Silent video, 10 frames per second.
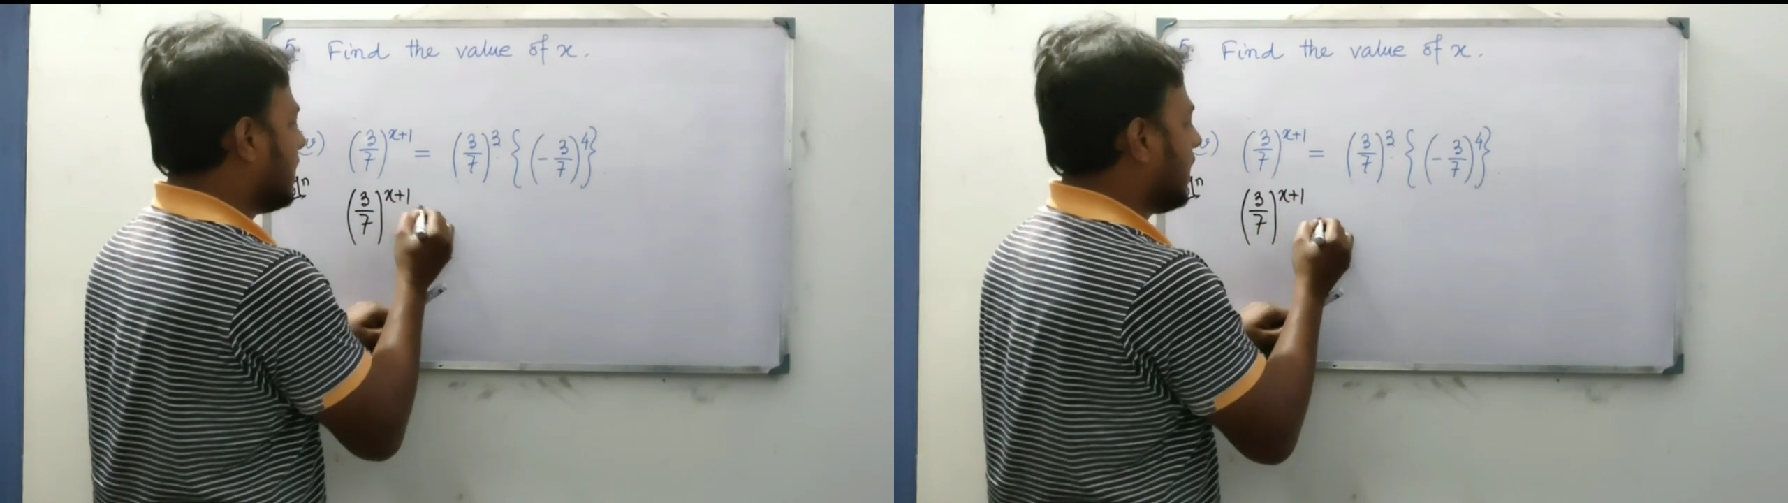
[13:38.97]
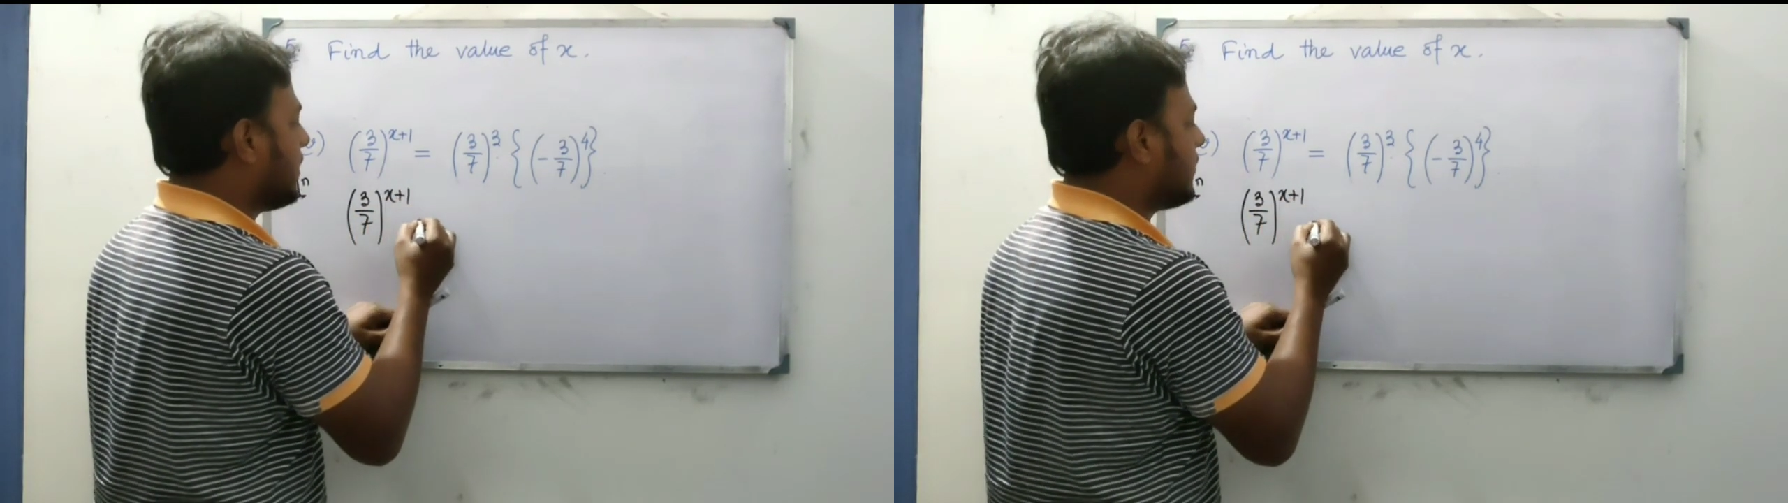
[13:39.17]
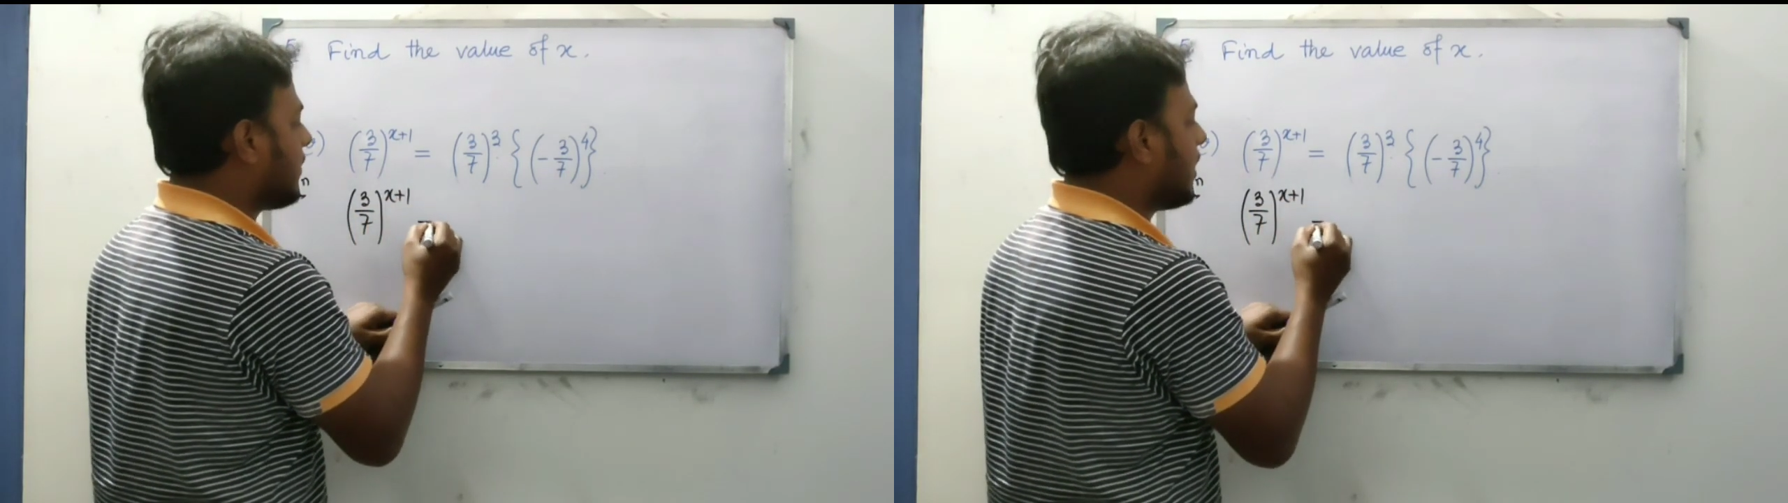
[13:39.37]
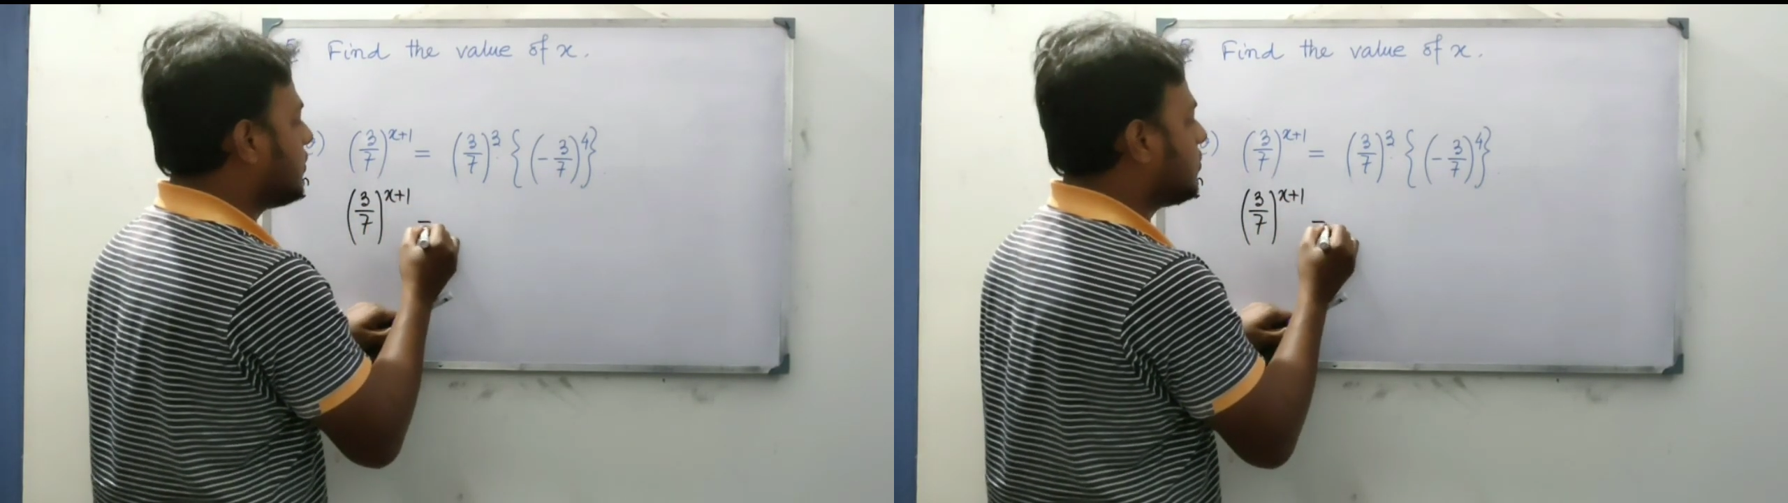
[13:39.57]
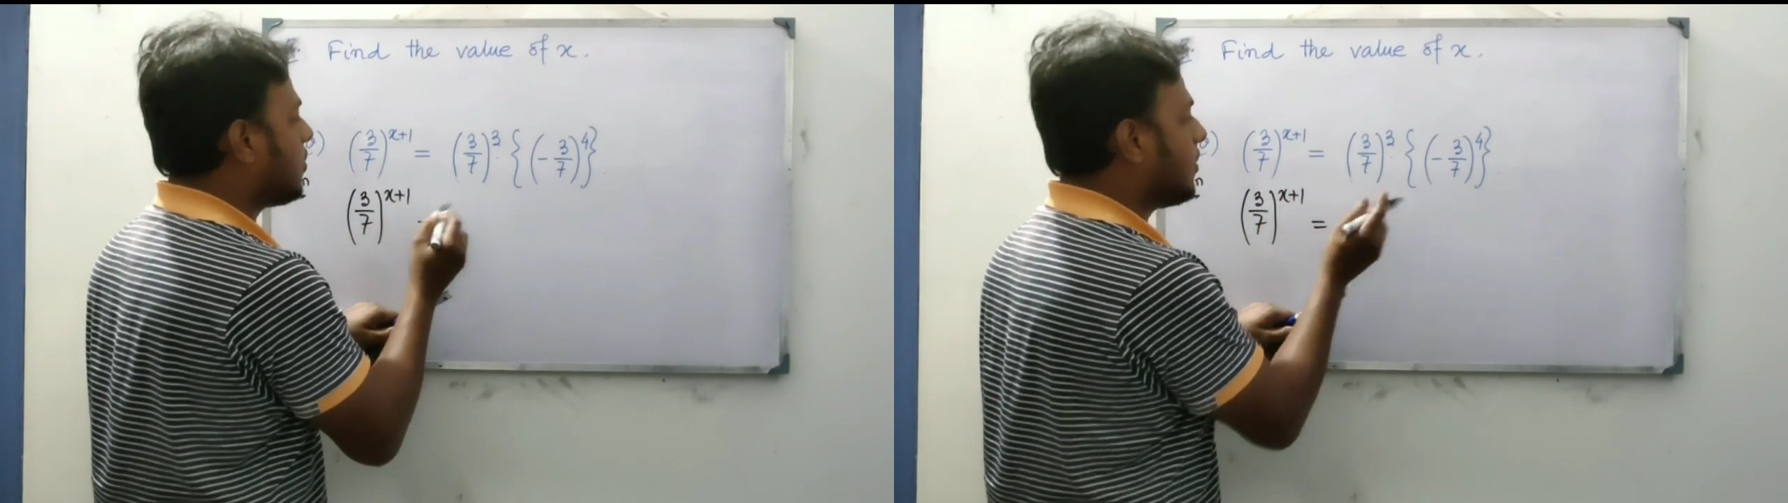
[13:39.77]
and
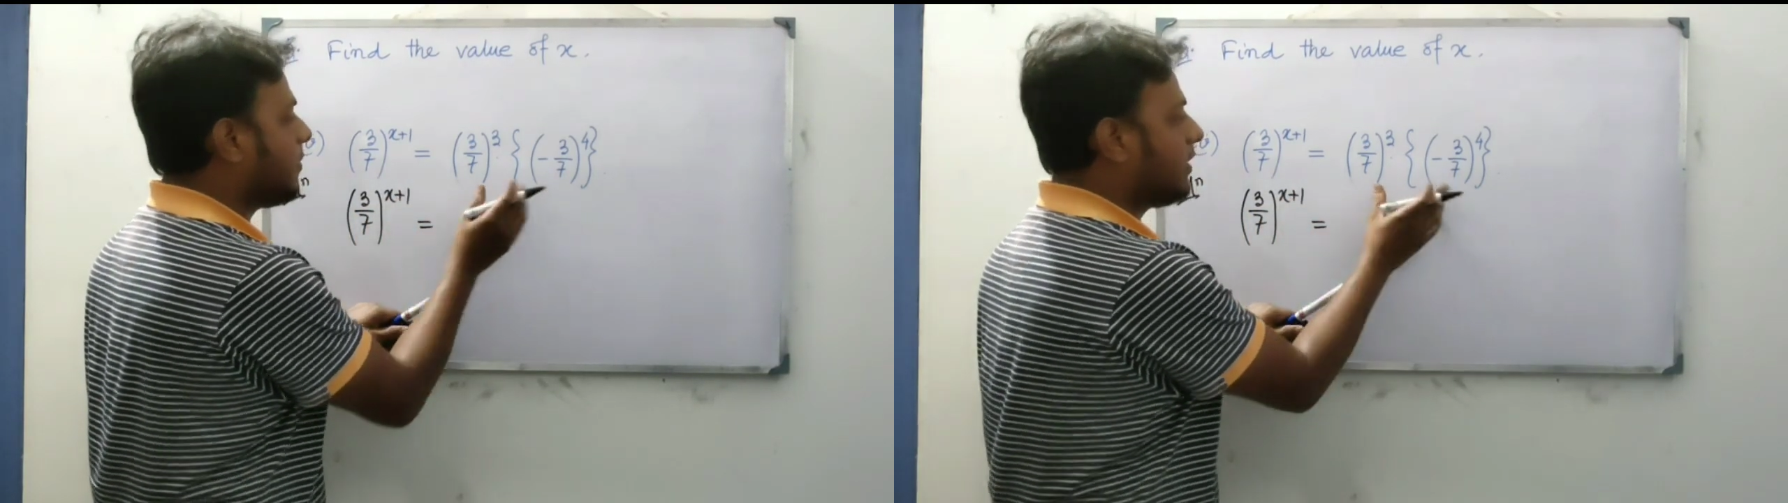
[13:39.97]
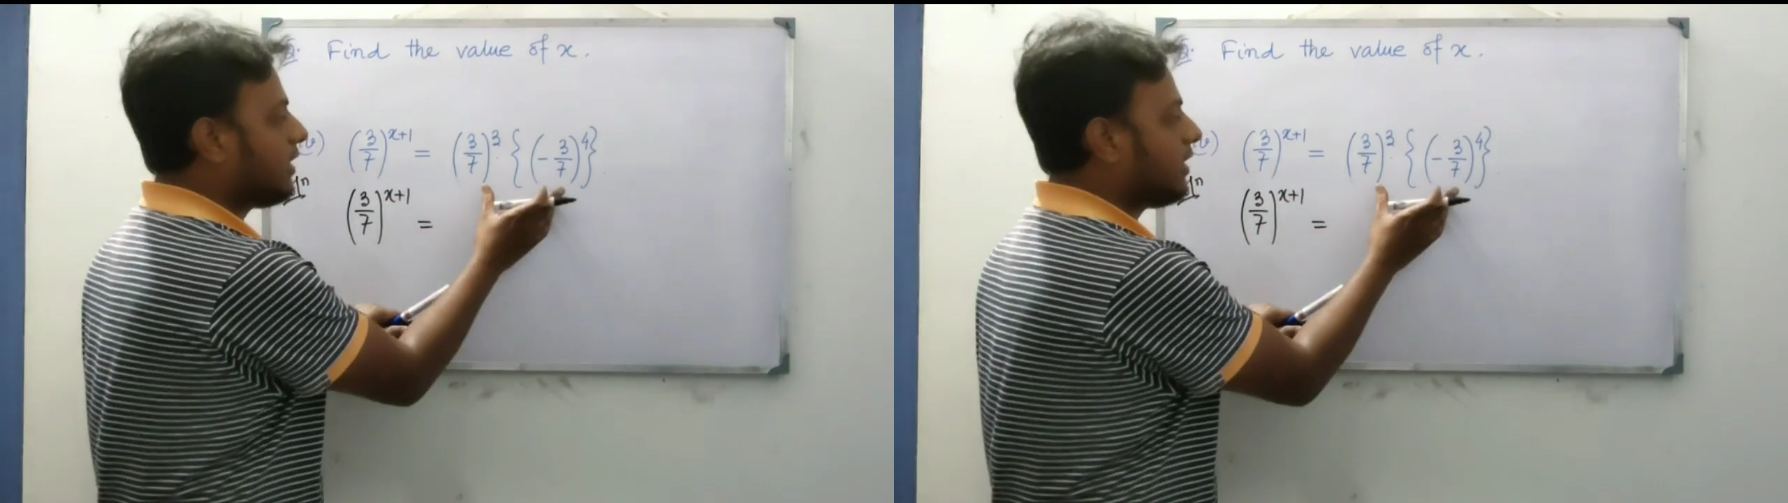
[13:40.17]
try to convert